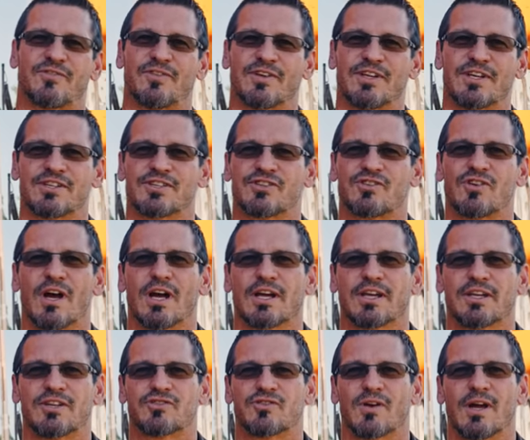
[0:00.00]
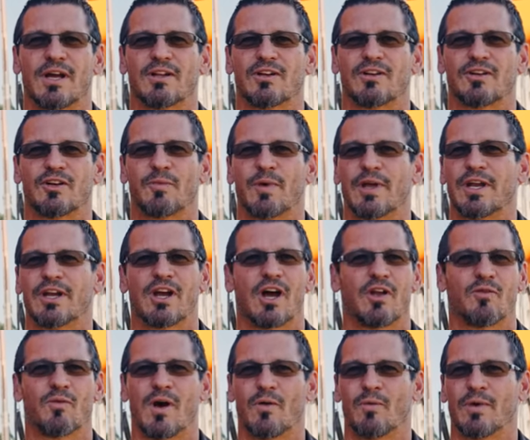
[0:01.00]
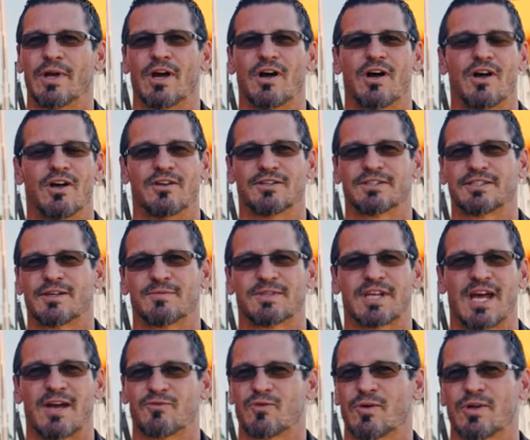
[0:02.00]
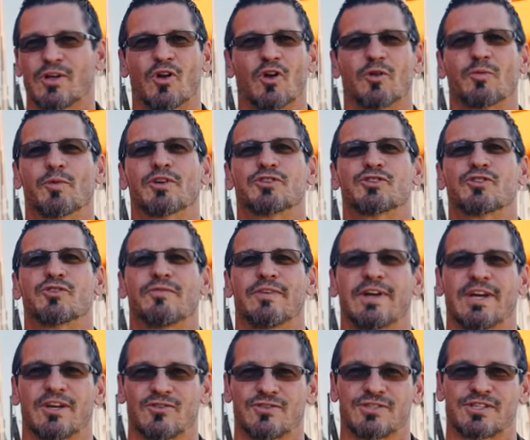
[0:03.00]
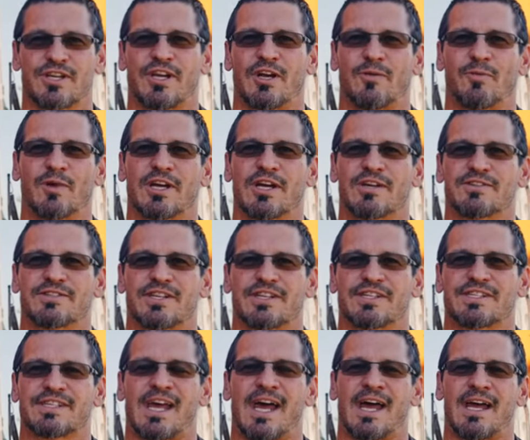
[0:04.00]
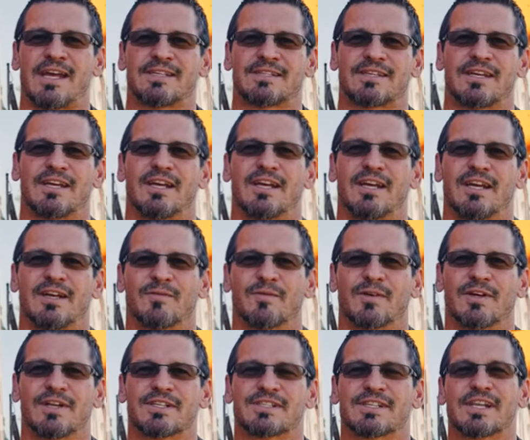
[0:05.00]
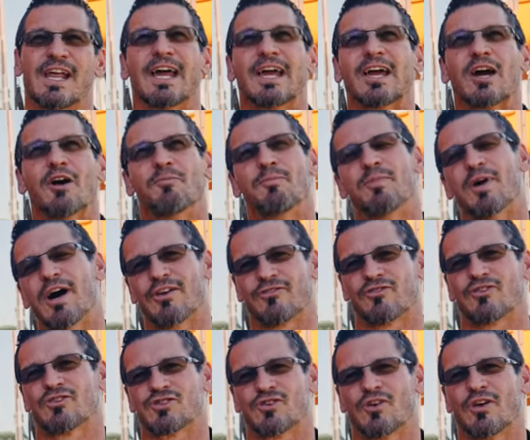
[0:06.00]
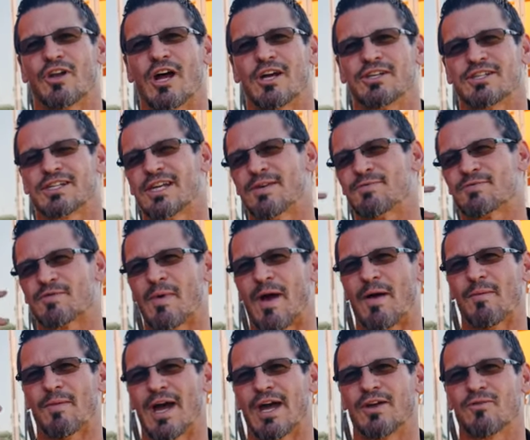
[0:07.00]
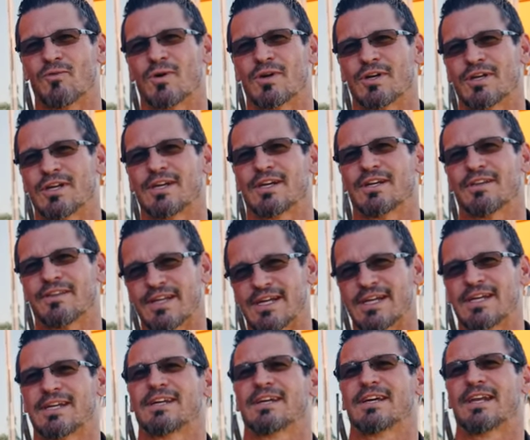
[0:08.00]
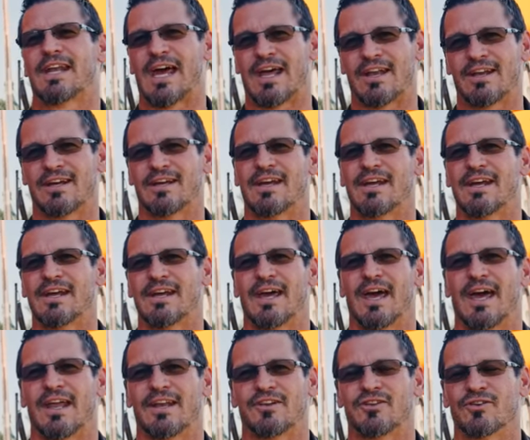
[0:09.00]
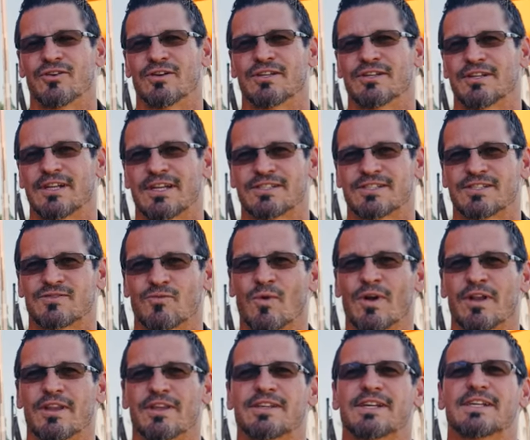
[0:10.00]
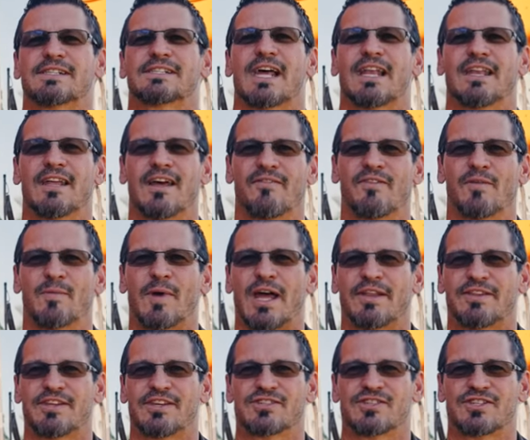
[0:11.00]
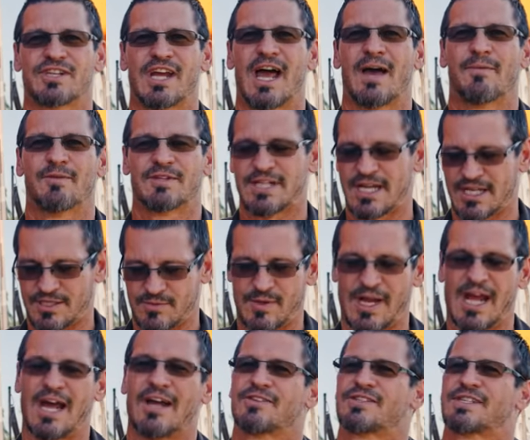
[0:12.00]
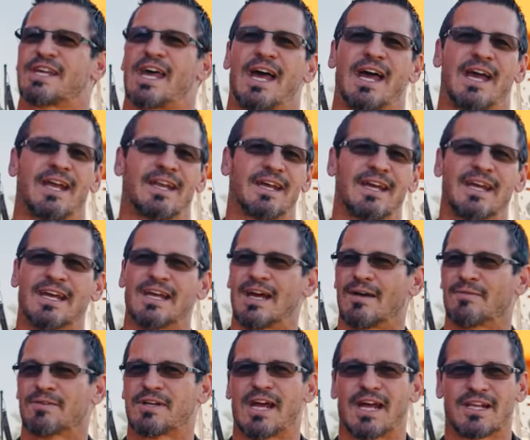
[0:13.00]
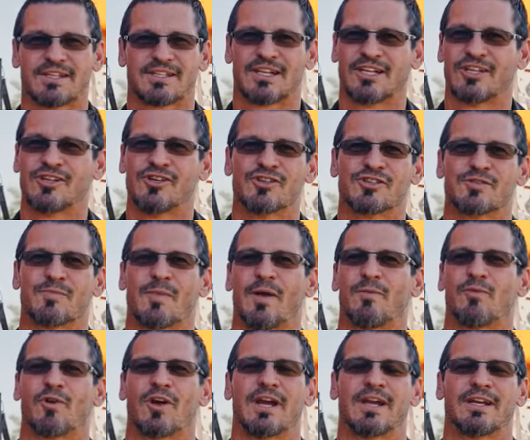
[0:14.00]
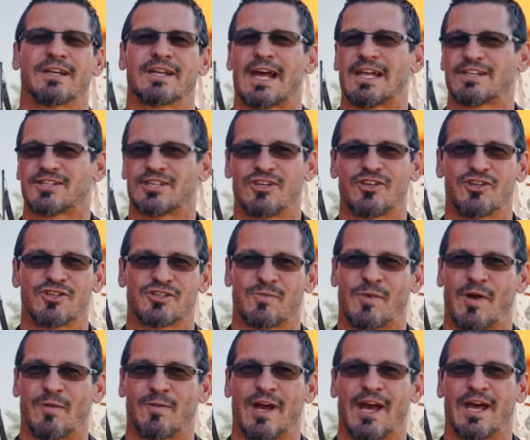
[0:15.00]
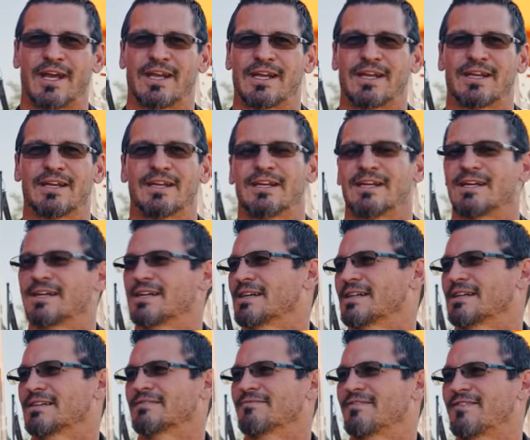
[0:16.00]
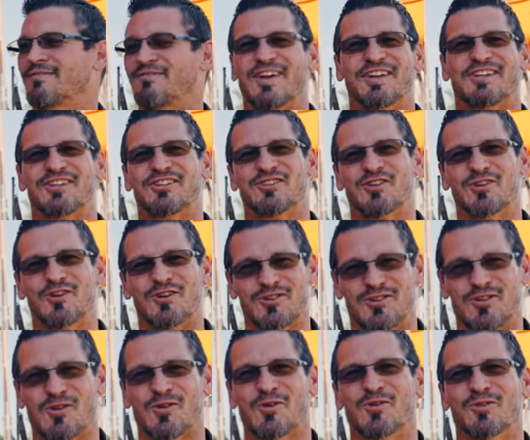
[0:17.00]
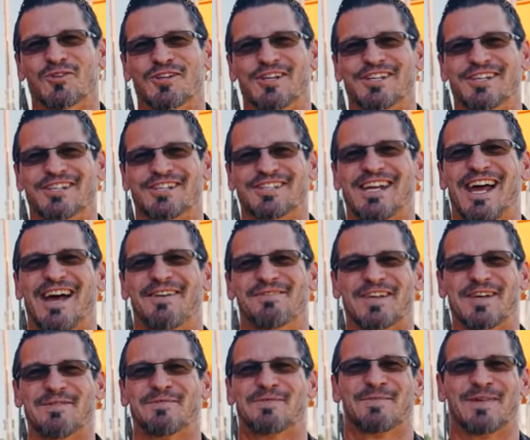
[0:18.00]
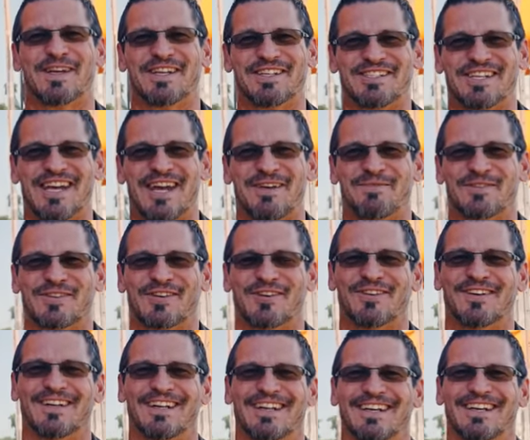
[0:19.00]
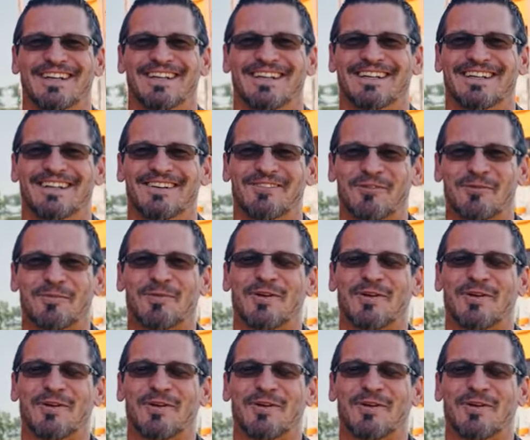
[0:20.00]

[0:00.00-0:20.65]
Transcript: for this truck and trailer depending on what we haul. Sometimes we can only put two vehicles in there because of the size, but it's like a puzzle. So it always keeps my mind working and thinking and how to, how to do it. That's one of the things I love about this job. It takes me outside. I'm constantly using my brain, constantly using my body. I'm 52 years old and this job keeps me in shape. So uh, we're